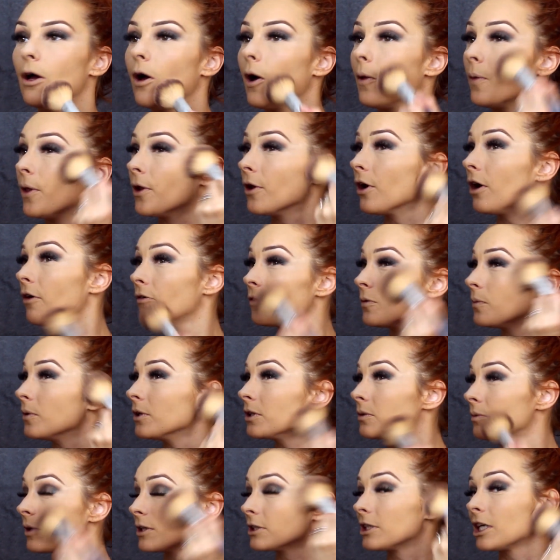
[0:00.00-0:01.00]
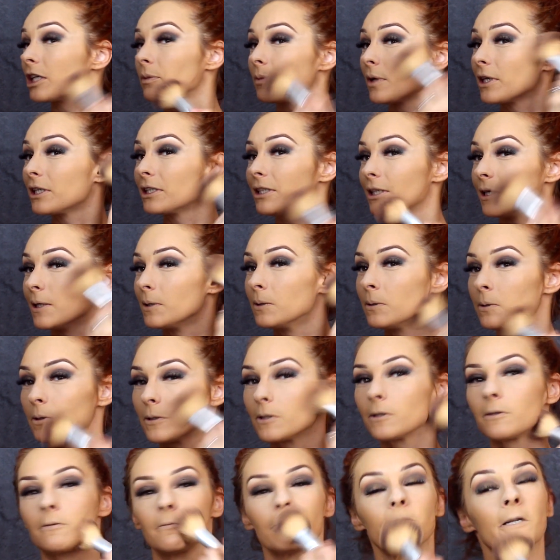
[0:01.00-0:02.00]
and then afterwards, once that's pressed in,
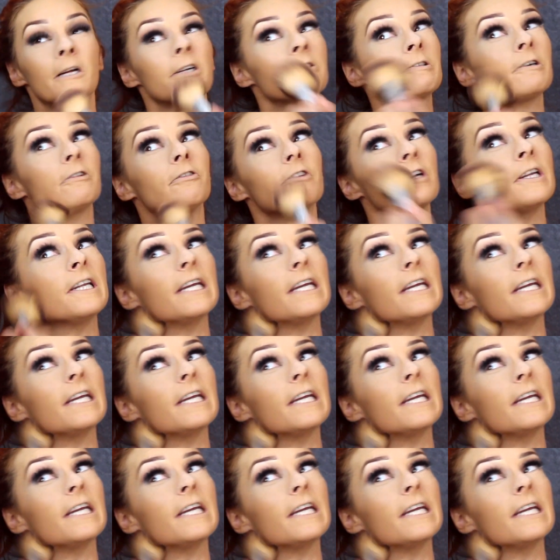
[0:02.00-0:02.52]
just fluff off